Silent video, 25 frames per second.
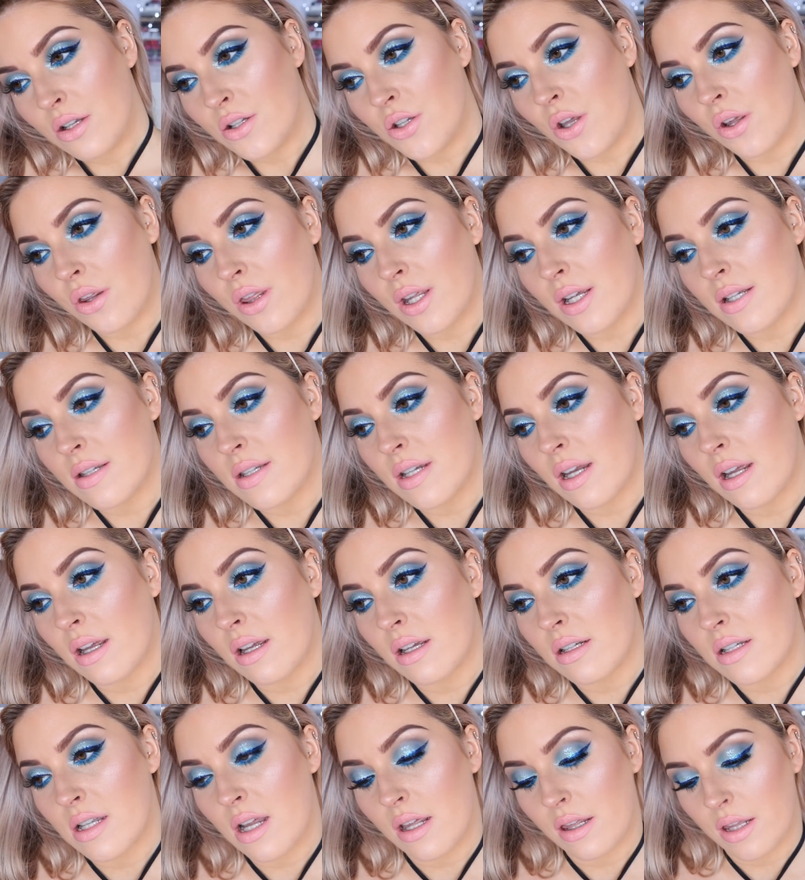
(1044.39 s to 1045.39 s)
So this
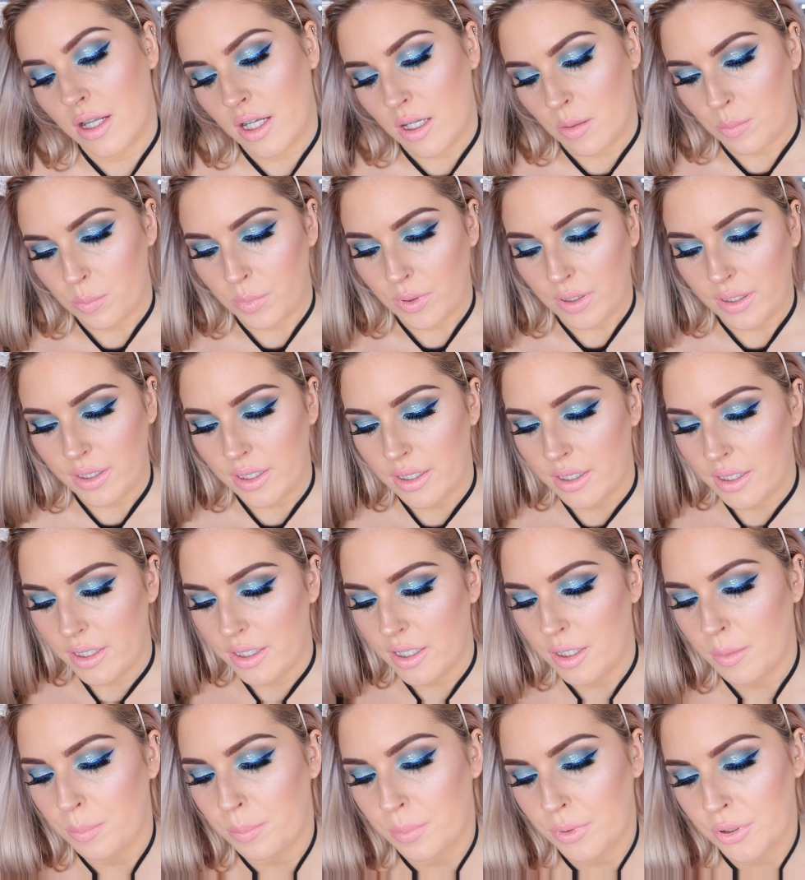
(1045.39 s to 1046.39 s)
is the
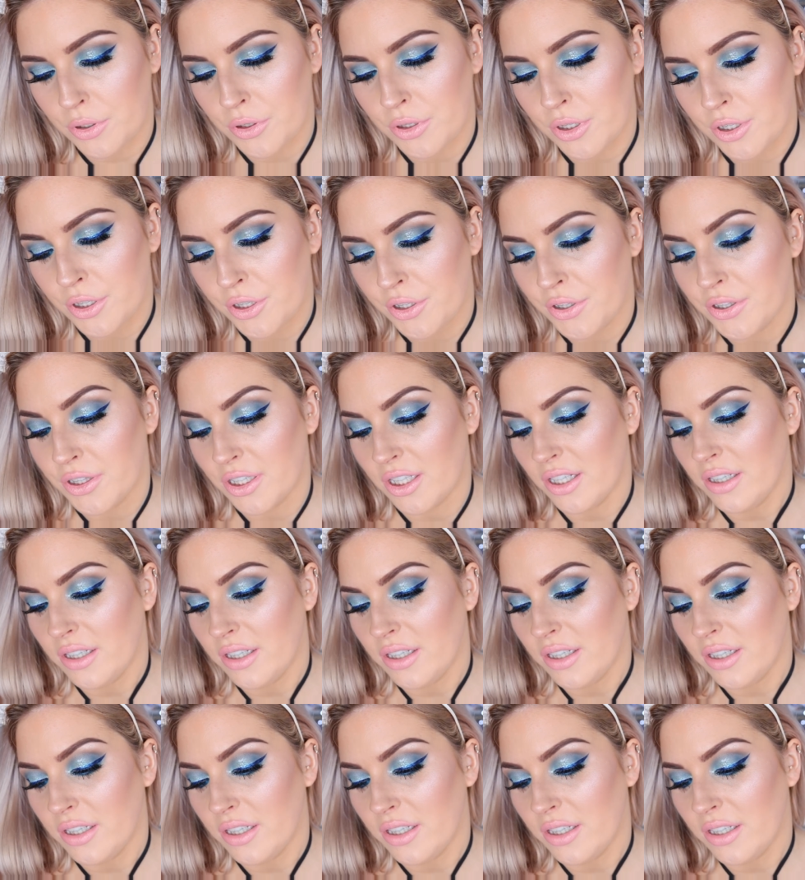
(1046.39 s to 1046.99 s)
completed Blue Lagoon